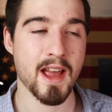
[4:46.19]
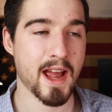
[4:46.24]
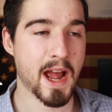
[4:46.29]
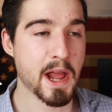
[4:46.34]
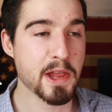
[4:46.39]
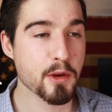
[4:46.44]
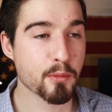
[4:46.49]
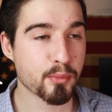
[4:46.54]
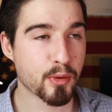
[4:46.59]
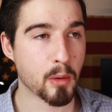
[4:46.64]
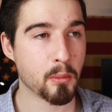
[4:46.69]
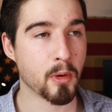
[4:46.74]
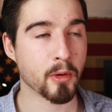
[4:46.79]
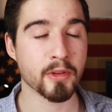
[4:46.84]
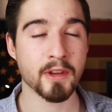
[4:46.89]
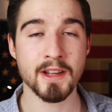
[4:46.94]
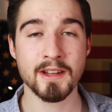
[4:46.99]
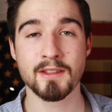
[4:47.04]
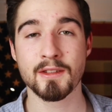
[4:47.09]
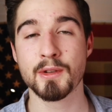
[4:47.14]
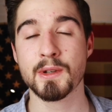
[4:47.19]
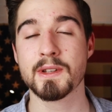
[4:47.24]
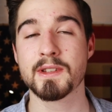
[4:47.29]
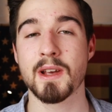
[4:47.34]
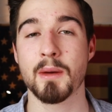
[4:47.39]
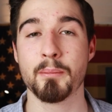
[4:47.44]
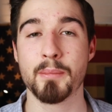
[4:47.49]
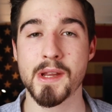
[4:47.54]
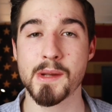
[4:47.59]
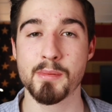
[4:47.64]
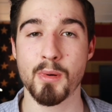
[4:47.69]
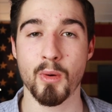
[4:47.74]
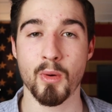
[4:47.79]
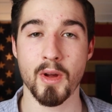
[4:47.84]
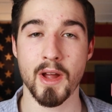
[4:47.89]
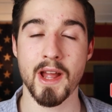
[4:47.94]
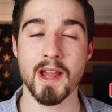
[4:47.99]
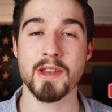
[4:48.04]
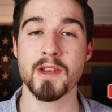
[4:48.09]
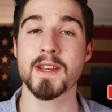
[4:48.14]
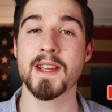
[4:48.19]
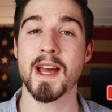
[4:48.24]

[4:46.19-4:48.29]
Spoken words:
And you promote it to some people and you